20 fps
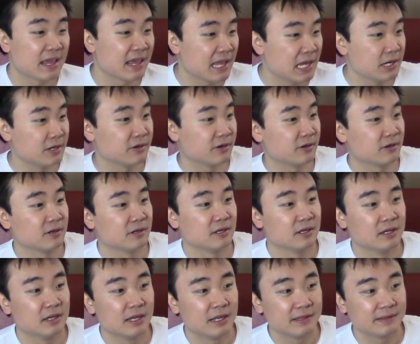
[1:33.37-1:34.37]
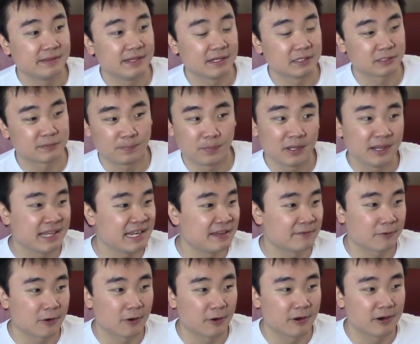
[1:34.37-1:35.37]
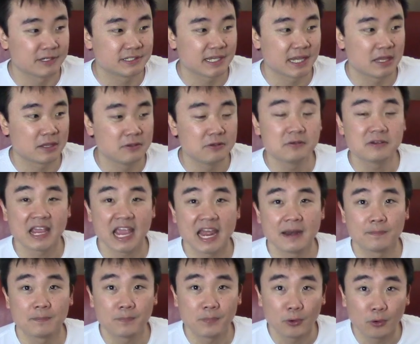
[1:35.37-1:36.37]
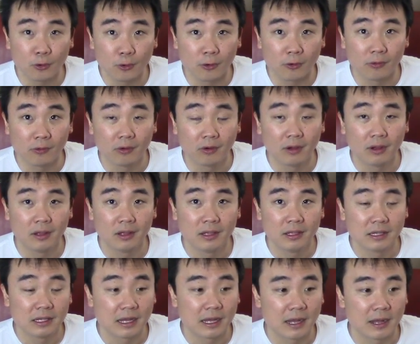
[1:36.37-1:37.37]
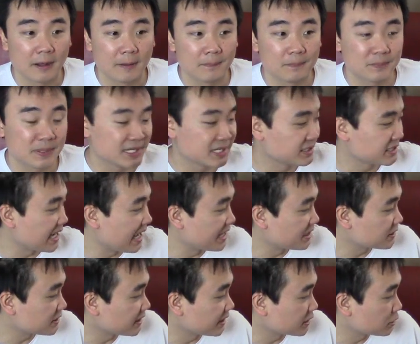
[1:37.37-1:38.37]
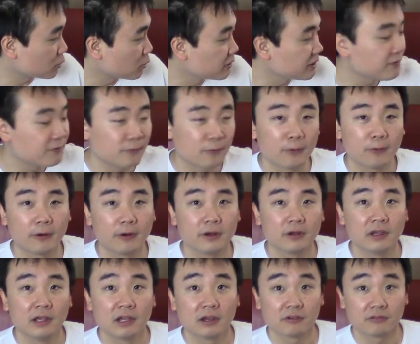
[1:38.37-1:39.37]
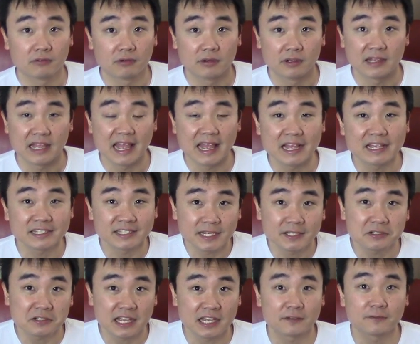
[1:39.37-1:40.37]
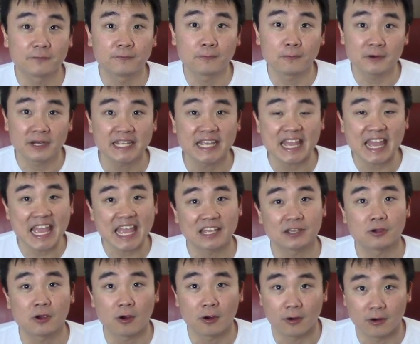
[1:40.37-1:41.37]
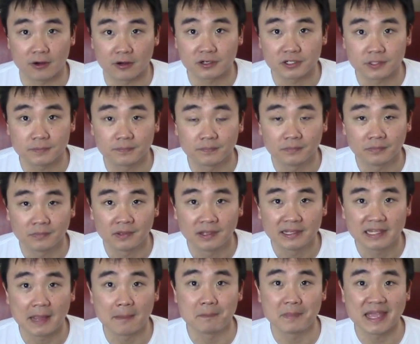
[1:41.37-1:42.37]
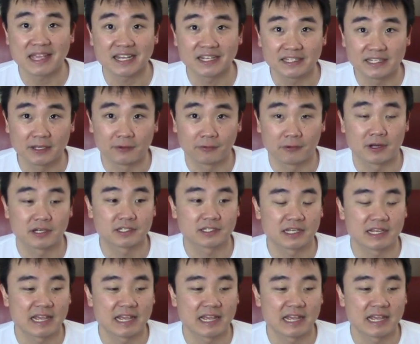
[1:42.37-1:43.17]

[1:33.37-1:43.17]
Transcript: Here, there's plenty of cards that you can pull um, because that's like 24, essentially has 48 cards that make a difference.